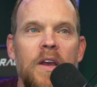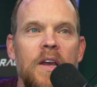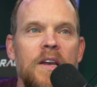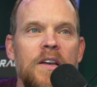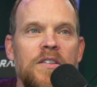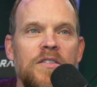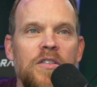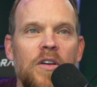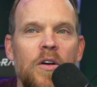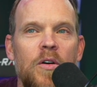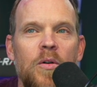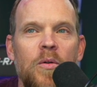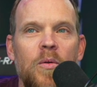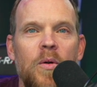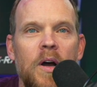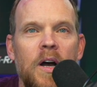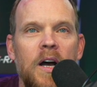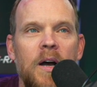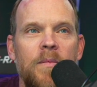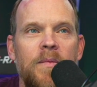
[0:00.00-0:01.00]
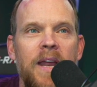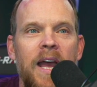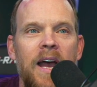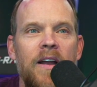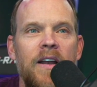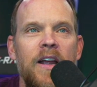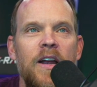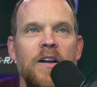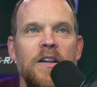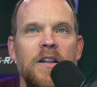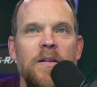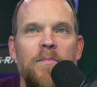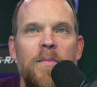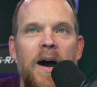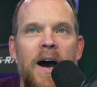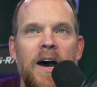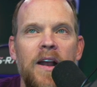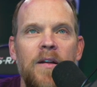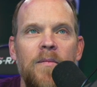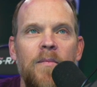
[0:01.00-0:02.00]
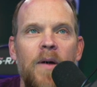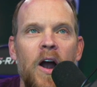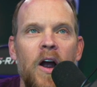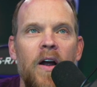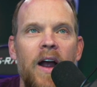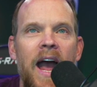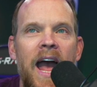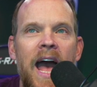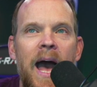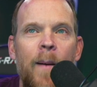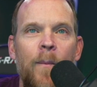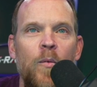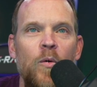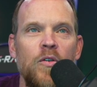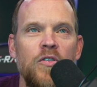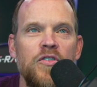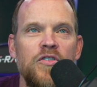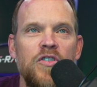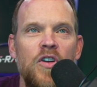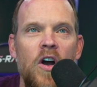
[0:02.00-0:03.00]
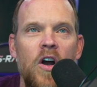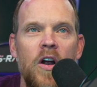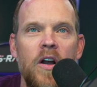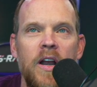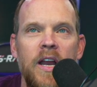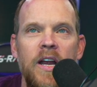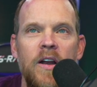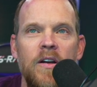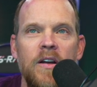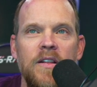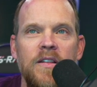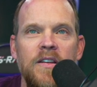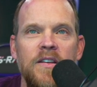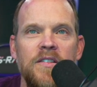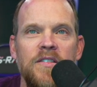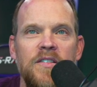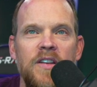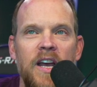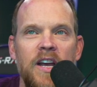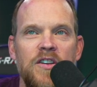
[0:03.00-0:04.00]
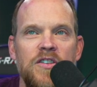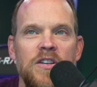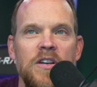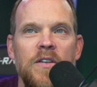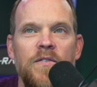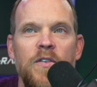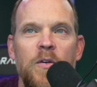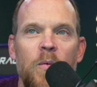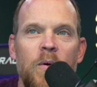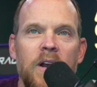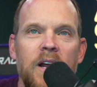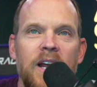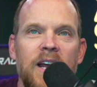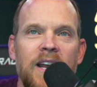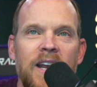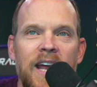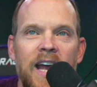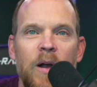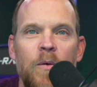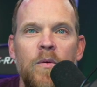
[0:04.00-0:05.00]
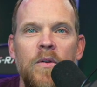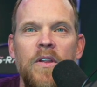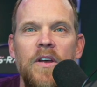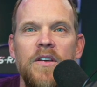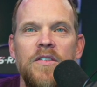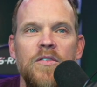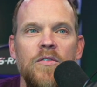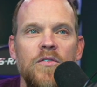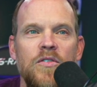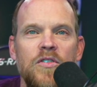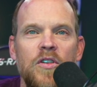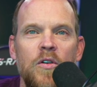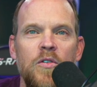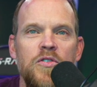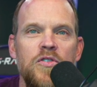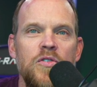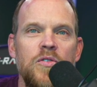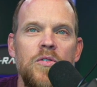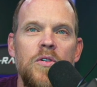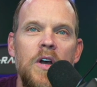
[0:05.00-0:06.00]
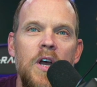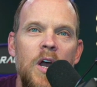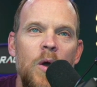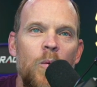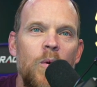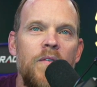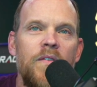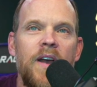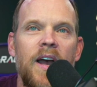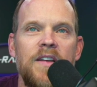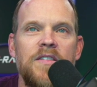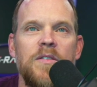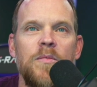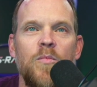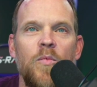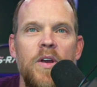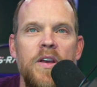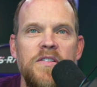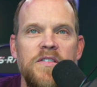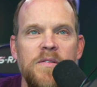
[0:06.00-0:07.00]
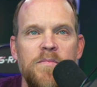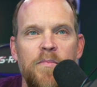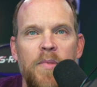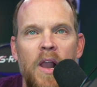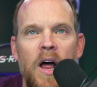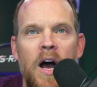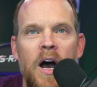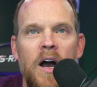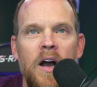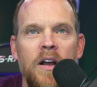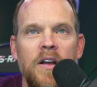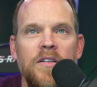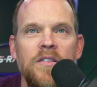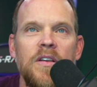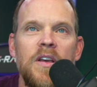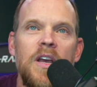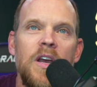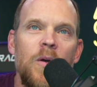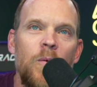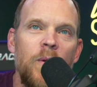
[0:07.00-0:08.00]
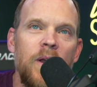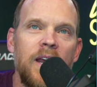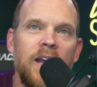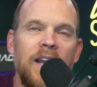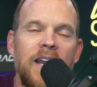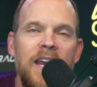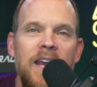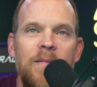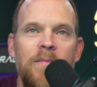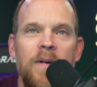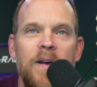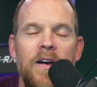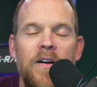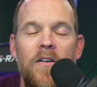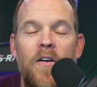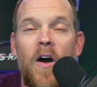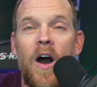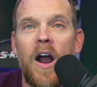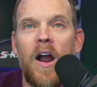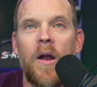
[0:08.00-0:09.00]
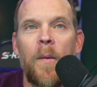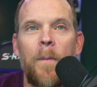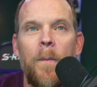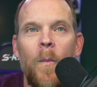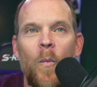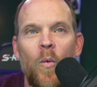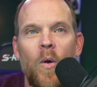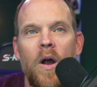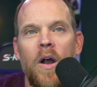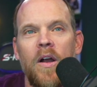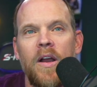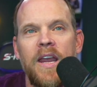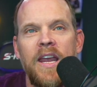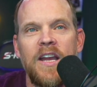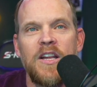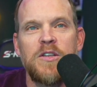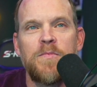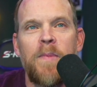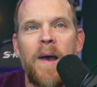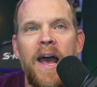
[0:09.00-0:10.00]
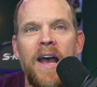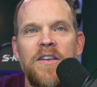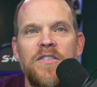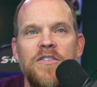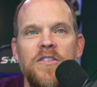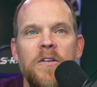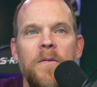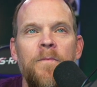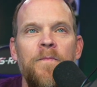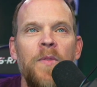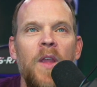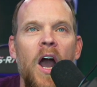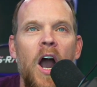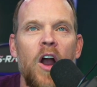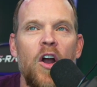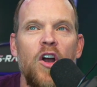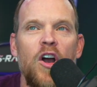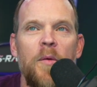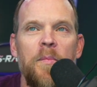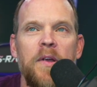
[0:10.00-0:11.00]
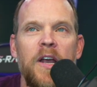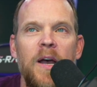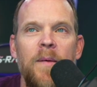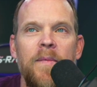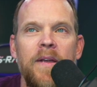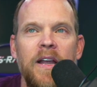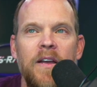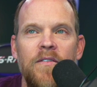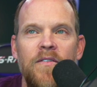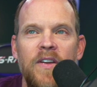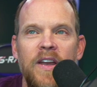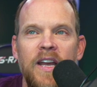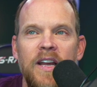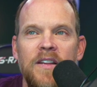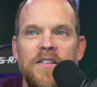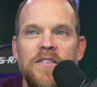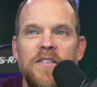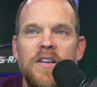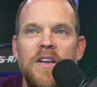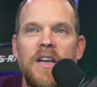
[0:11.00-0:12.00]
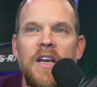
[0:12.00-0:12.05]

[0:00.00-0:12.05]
So down here at the bottom, our app will start here at this section. If you want to connect with us on social, we've got some recent blogs. We can email our kids pastor, our upcoming events.